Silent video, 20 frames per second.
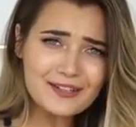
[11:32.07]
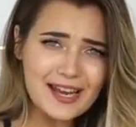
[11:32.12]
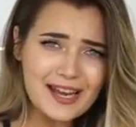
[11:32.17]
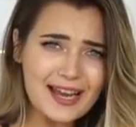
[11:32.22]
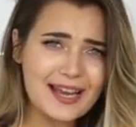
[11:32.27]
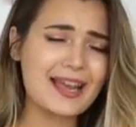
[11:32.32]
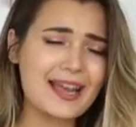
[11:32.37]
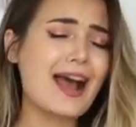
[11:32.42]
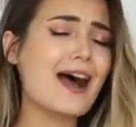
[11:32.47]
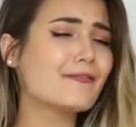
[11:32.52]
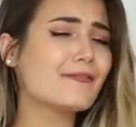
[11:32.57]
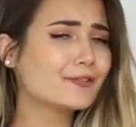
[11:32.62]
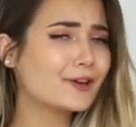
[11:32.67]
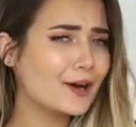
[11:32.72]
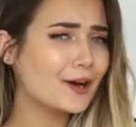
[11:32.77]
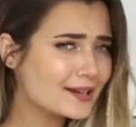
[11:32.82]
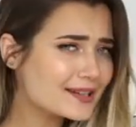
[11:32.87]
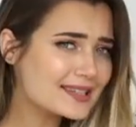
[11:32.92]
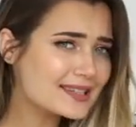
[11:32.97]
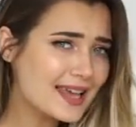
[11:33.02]
of digging it, I've
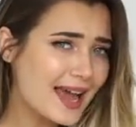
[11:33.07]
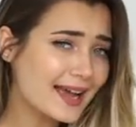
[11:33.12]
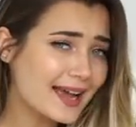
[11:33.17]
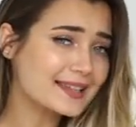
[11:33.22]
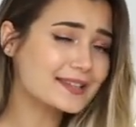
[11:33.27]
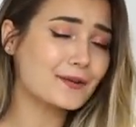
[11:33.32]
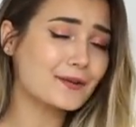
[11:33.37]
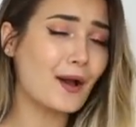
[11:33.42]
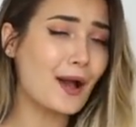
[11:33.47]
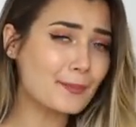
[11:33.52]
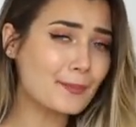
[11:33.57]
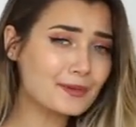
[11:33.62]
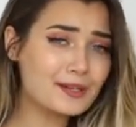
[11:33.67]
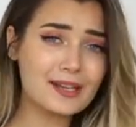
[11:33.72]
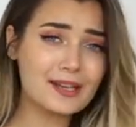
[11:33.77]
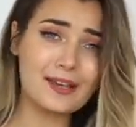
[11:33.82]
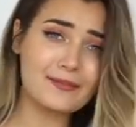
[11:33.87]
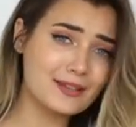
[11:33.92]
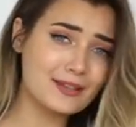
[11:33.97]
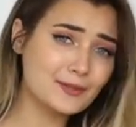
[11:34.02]
gotta say. So I'm
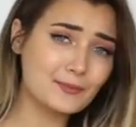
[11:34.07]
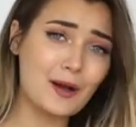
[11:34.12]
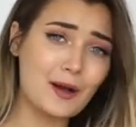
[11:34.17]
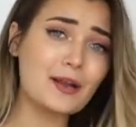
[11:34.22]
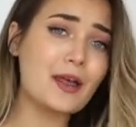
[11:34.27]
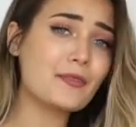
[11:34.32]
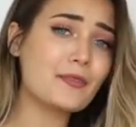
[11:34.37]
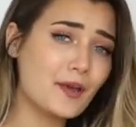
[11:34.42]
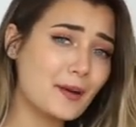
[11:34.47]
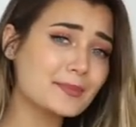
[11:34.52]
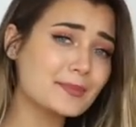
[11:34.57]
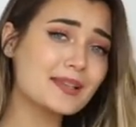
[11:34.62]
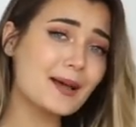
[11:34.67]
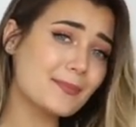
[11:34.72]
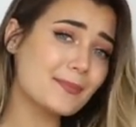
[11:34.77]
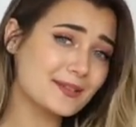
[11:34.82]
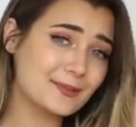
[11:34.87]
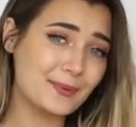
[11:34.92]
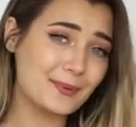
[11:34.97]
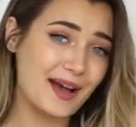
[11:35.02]
gonna give this one a thumbs up as